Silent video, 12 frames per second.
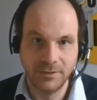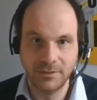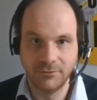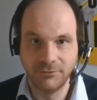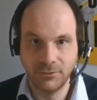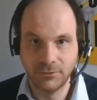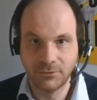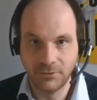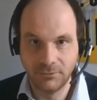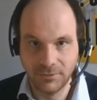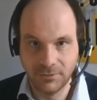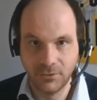in the future
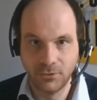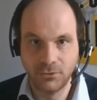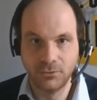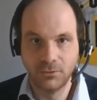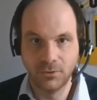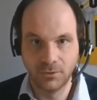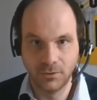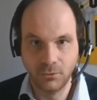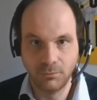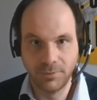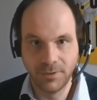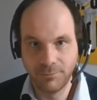with no or
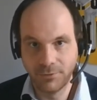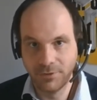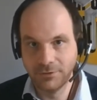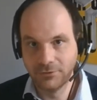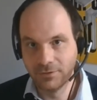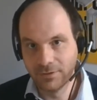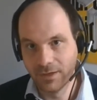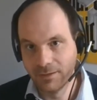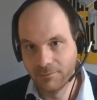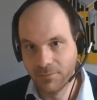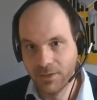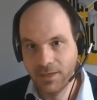low preparation
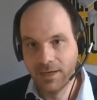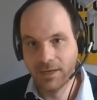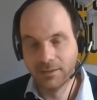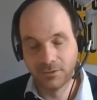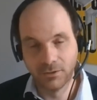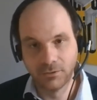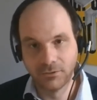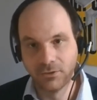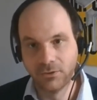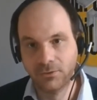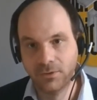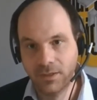time and
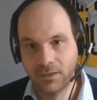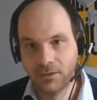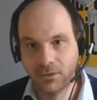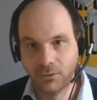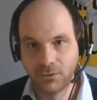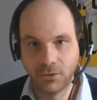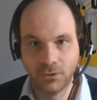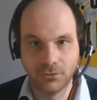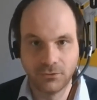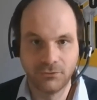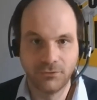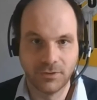also low
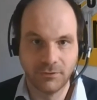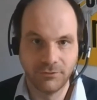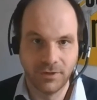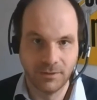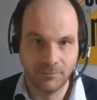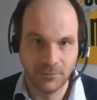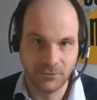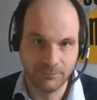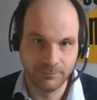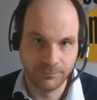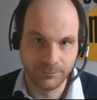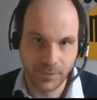costs for the farmers
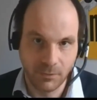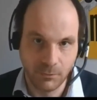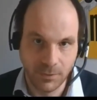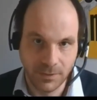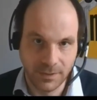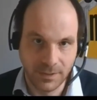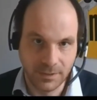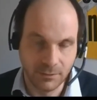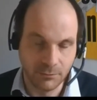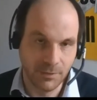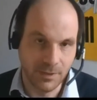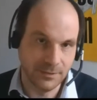when they get
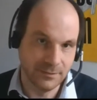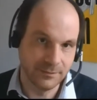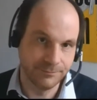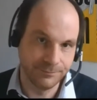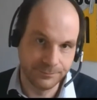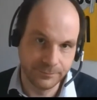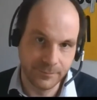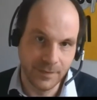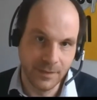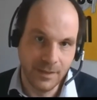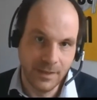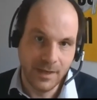advice.
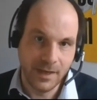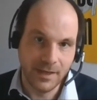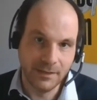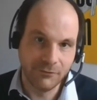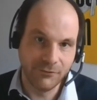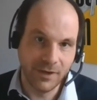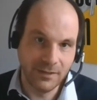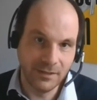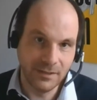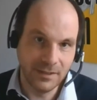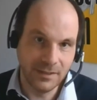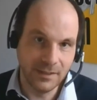And
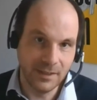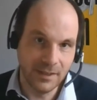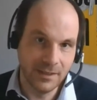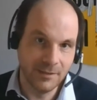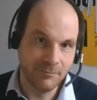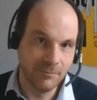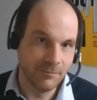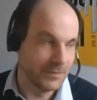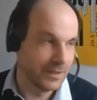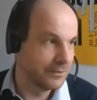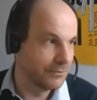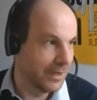finally, um,
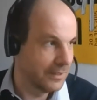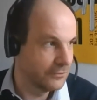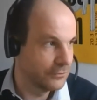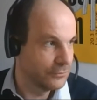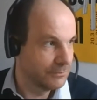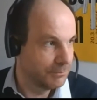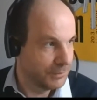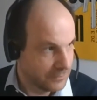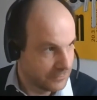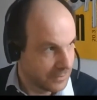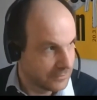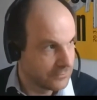advice shouldn't be
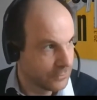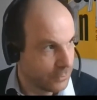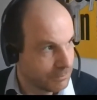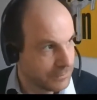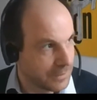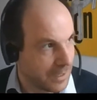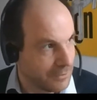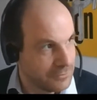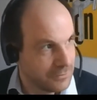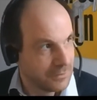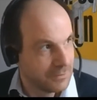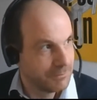just top
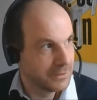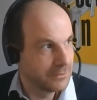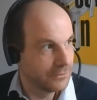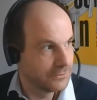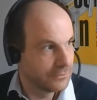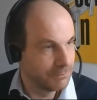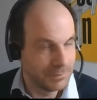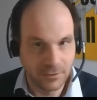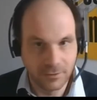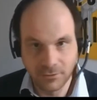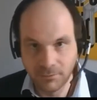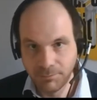down, but also
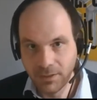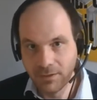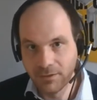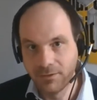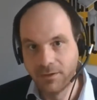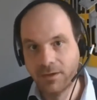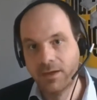peer to peer.